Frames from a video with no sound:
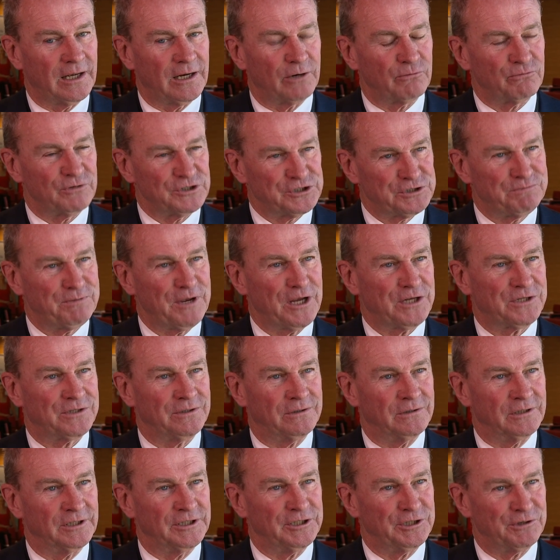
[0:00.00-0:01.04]

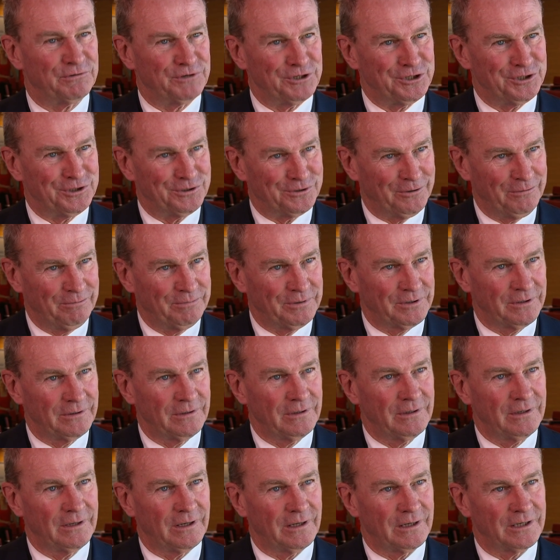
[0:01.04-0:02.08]
respected leader in Europe,
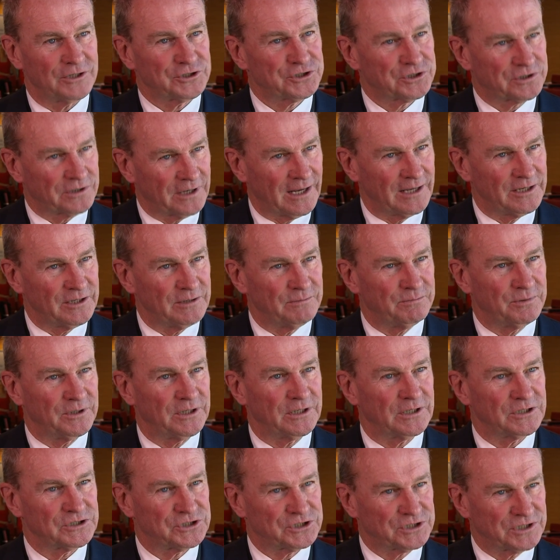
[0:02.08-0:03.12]
Australia
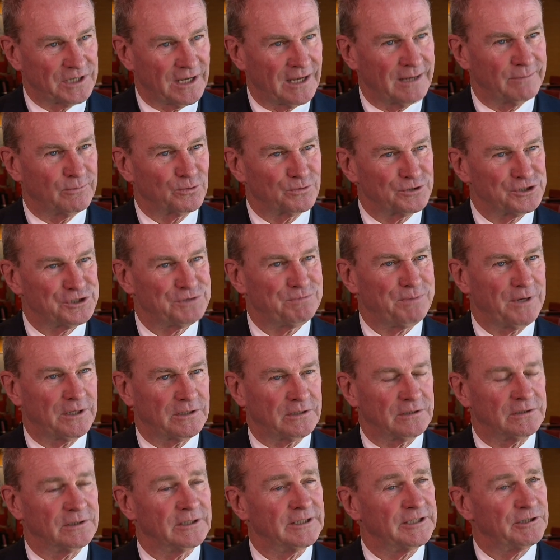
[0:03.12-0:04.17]
being a stable,
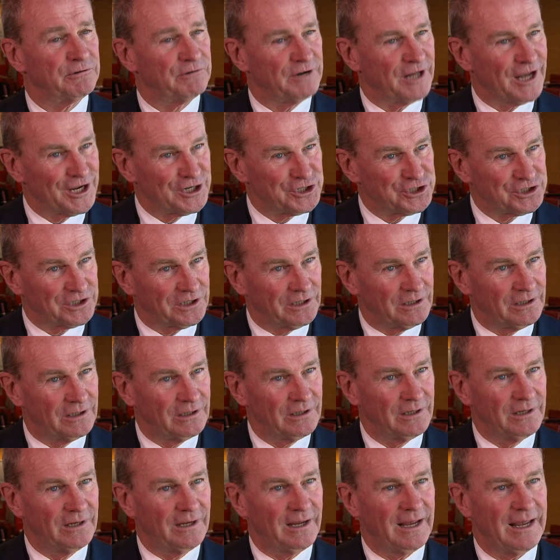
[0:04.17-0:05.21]
respected leader in Asia,
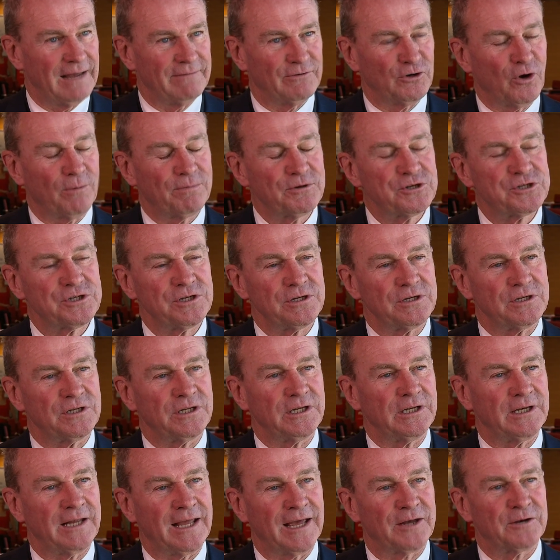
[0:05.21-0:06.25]
have an
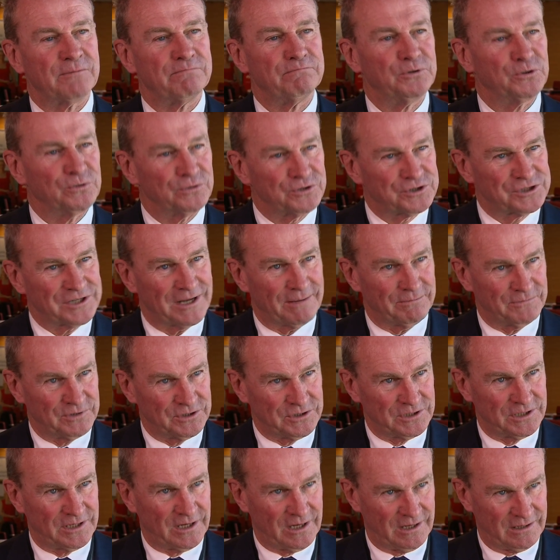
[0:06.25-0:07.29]
opportunity now to build something
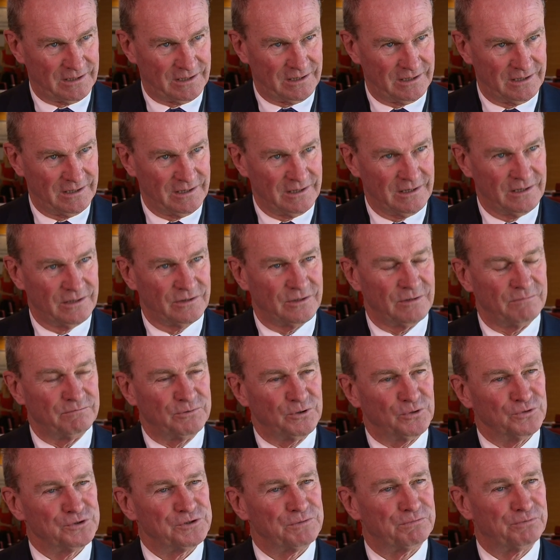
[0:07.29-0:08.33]
together that
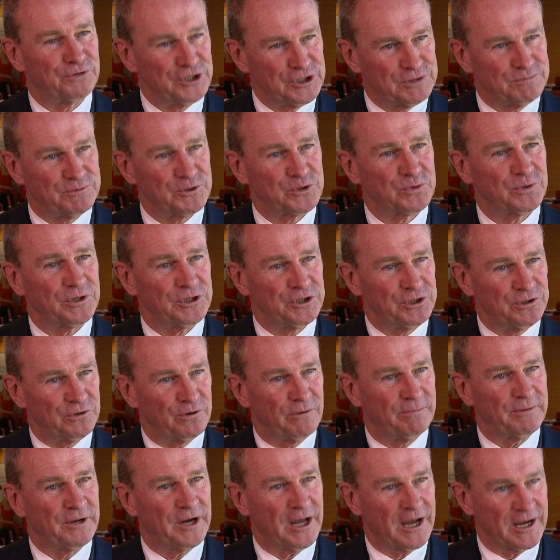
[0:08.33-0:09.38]
builds a bridge between
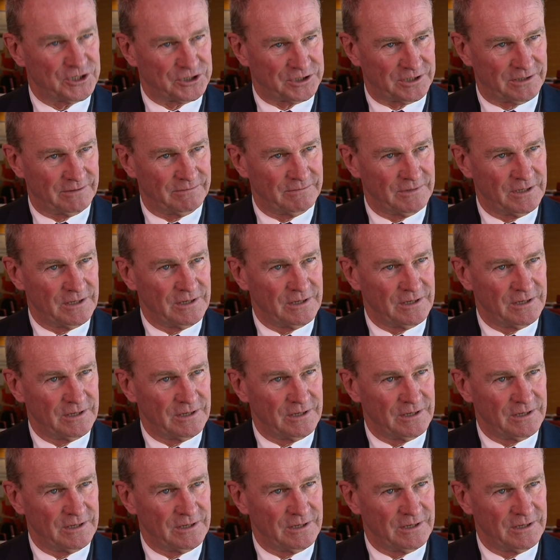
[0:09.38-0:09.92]
Europe and Asia.